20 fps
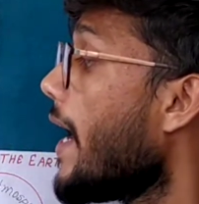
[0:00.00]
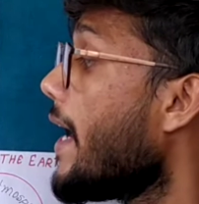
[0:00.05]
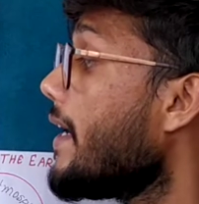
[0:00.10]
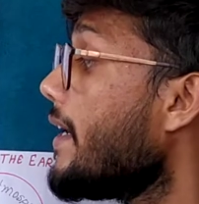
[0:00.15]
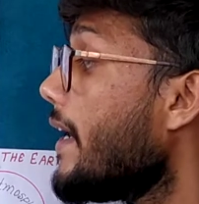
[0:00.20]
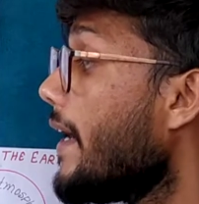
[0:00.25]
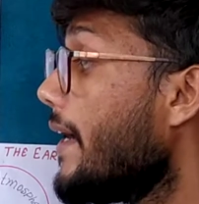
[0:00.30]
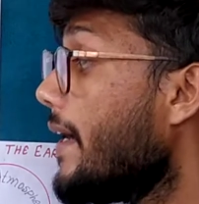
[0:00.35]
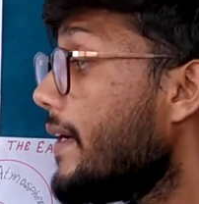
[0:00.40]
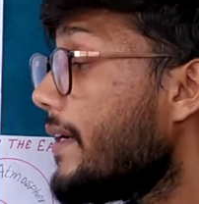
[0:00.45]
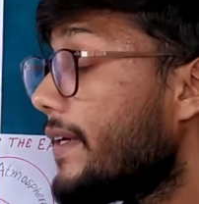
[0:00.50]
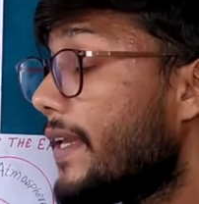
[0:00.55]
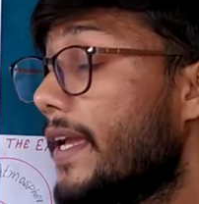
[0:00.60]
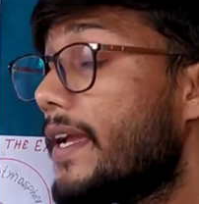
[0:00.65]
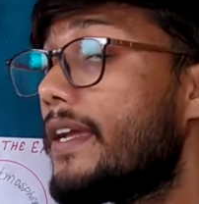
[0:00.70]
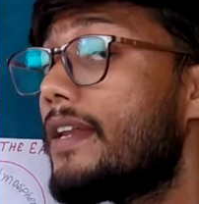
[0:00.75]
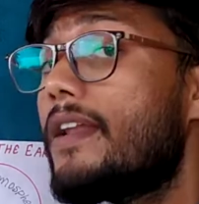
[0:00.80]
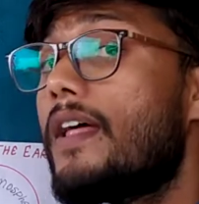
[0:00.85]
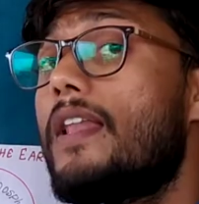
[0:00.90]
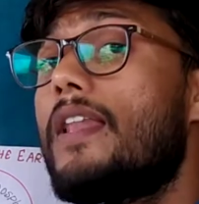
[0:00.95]
an
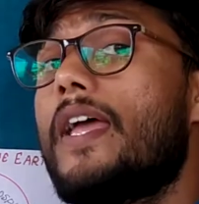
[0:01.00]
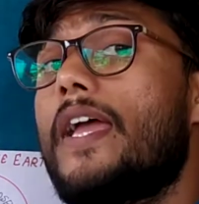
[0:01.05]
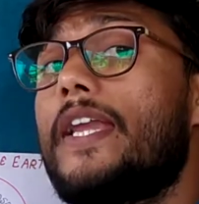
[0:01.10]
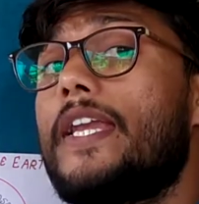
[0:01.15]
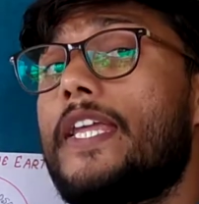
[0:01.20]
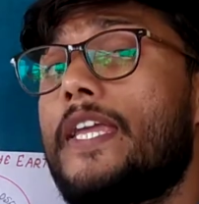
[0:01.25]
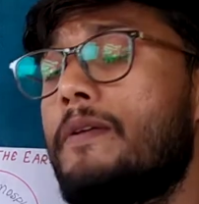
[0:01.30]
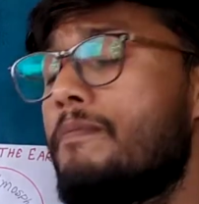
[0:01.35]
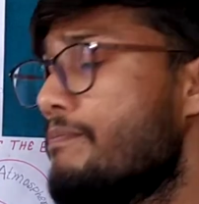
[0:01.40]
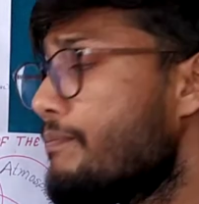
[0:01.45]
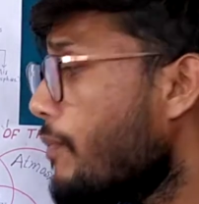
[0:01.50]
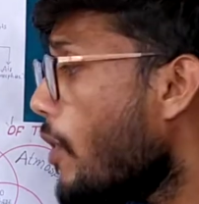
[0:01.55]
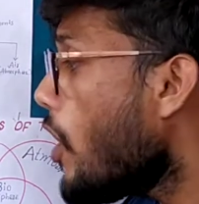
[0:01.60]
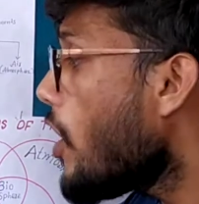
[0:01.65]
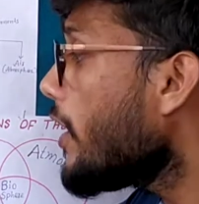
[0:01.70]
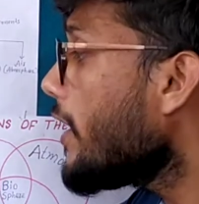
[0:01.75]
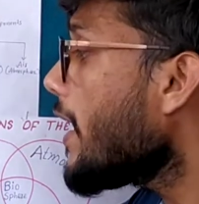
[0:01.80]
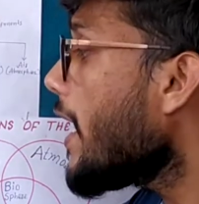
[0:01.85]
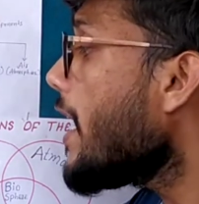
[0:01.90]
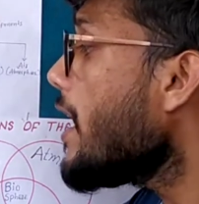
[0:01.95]
integral and
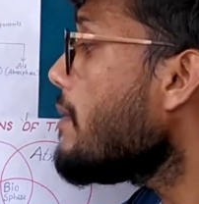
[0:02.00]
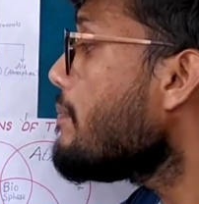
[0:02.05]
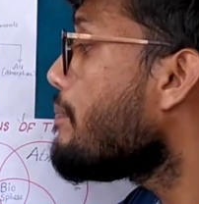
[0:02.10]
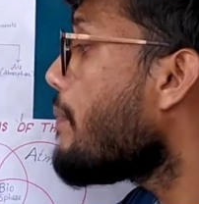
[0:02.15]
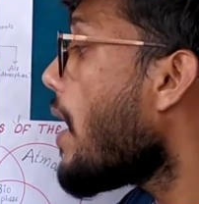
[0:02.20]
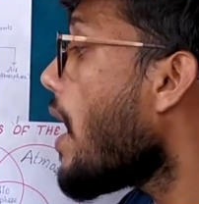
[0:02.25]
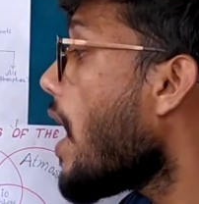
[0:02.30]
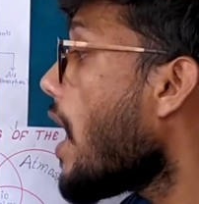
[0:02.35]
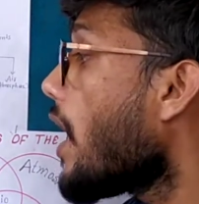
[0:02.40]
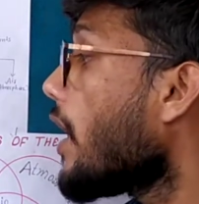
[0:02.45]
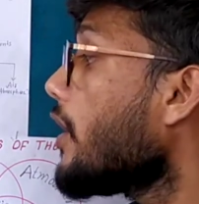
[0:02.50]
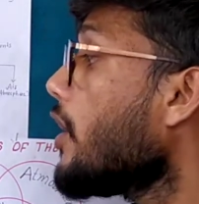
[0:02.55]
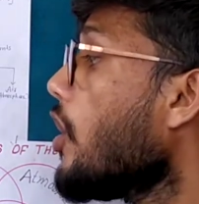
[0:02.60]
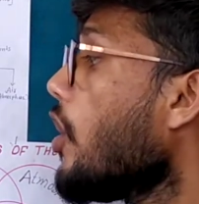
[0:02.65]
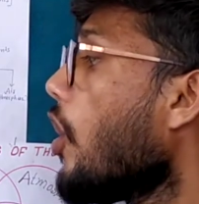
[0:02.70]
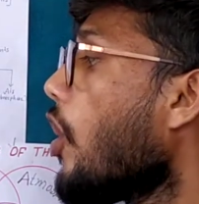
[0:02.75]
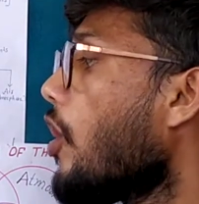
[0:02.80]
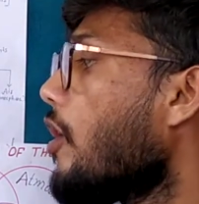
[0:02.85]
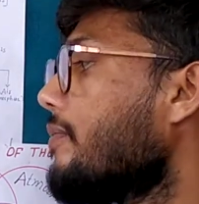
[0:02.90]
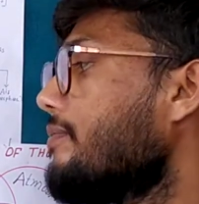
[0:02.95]
important part
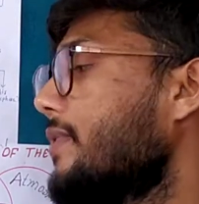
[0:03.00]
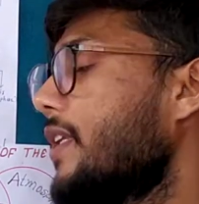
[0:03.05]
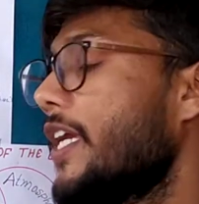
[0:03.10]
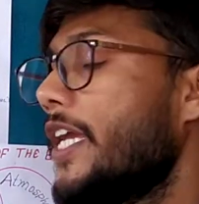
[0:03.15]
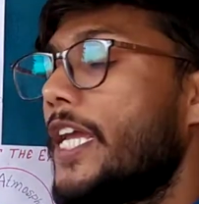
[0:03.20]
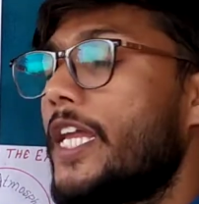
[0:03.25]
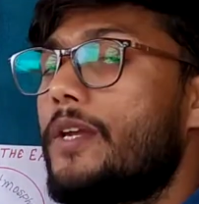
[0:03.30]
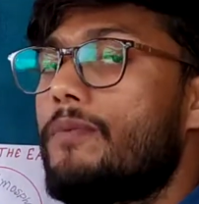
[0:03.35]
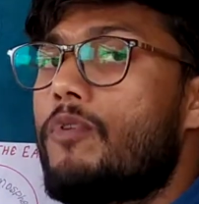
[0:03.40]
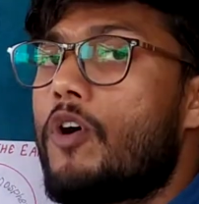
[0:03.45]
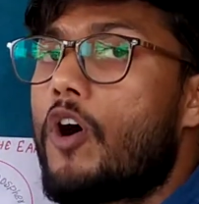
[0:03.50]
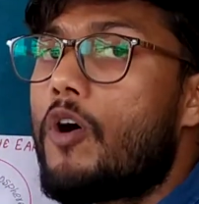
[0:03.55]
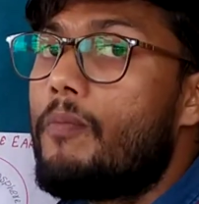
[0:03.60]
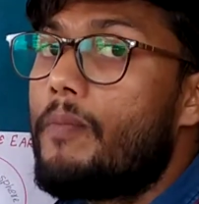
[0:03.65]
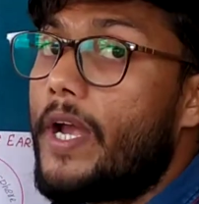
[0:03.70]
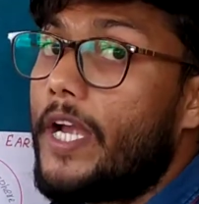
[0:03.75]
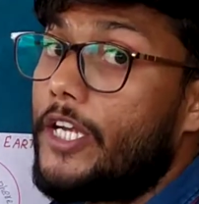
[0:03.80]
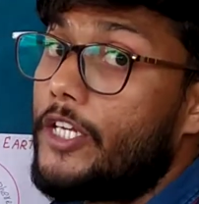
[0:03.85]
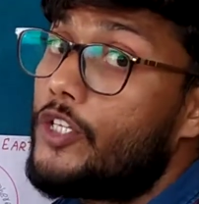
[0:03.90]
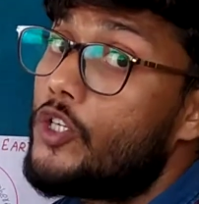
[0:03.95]
of the
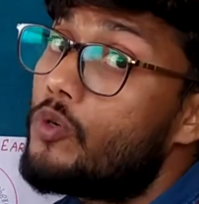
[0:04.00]
environment.